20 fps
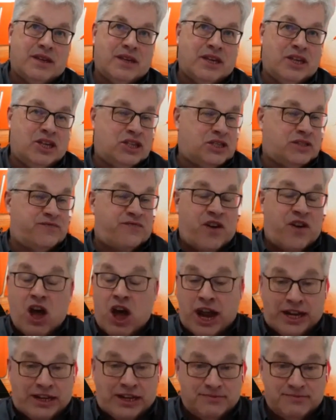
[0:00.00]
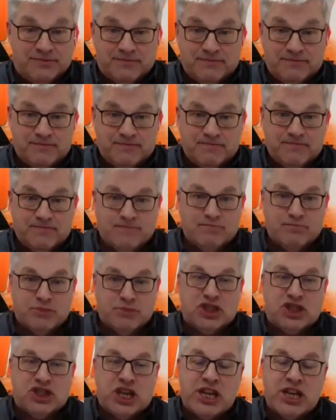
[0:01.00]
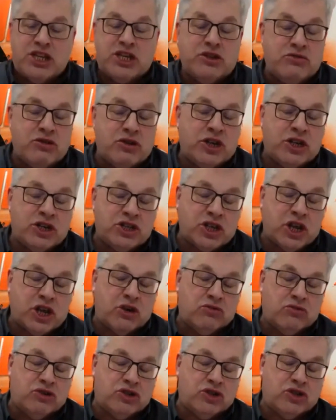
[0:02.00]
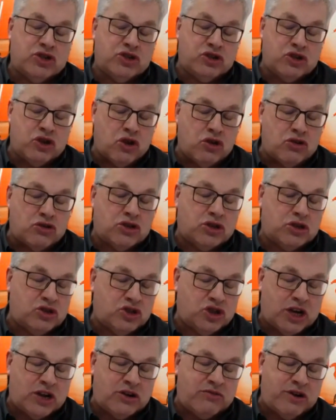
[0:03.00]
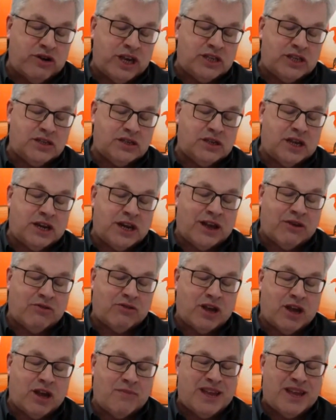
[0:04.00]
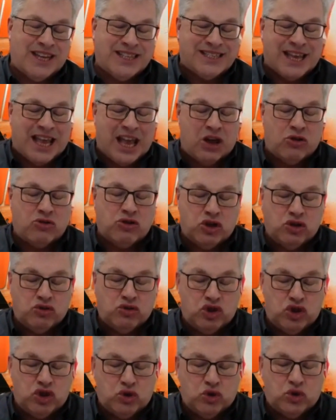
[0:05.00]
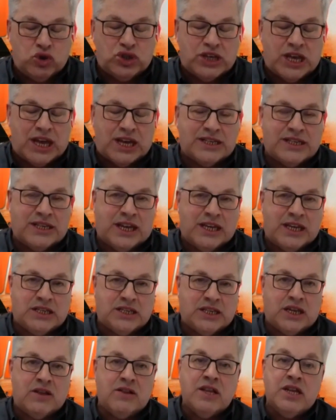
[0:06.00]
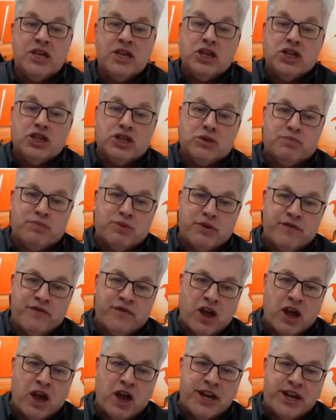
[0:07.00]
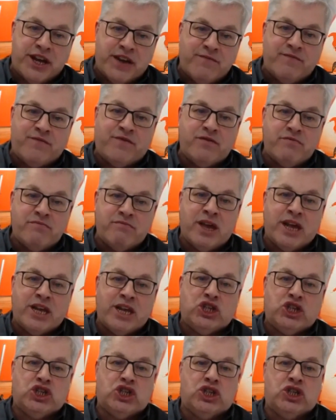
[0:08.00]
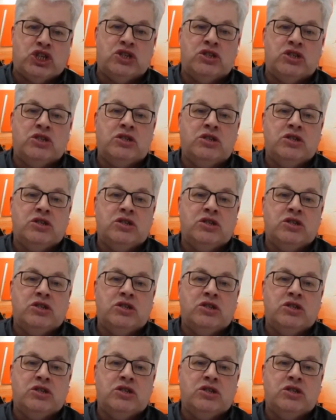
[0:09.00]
is fine, but data on its own does not generate an outcome. It's how you use that data to provide information